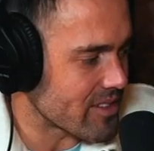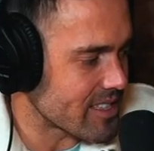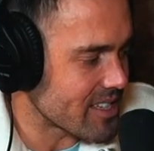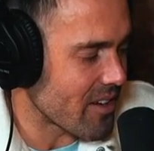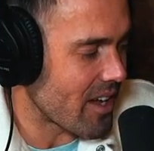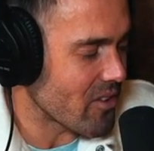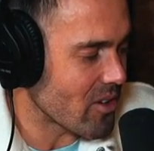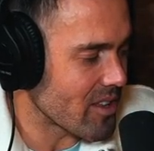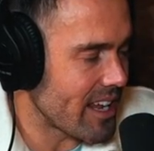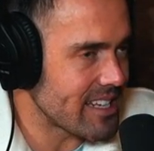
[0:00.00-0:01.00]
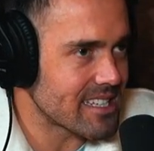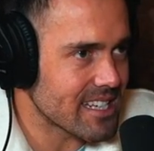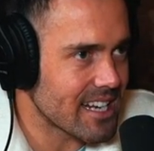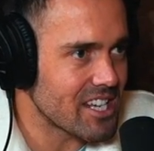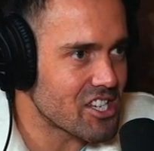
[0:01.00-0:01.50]
So I've got the latest
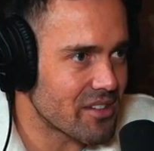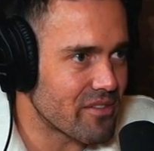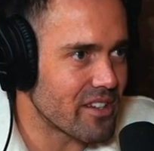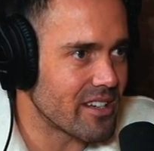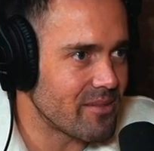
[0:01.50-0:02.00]
clean gin for you.